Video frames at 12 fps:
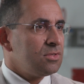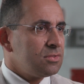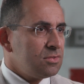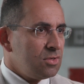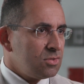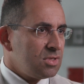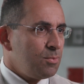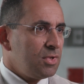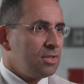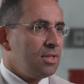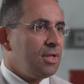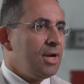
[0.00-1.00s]
us, there's
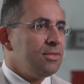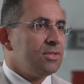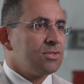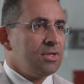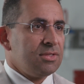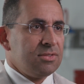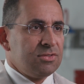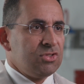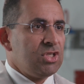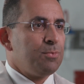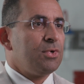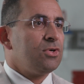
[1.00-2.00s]
someone on the line that's going to
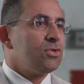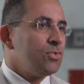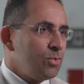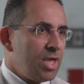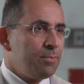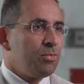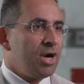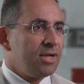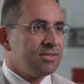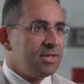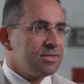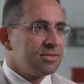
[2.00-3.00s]
shepherd her through that
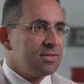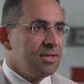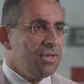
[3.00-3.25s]
process.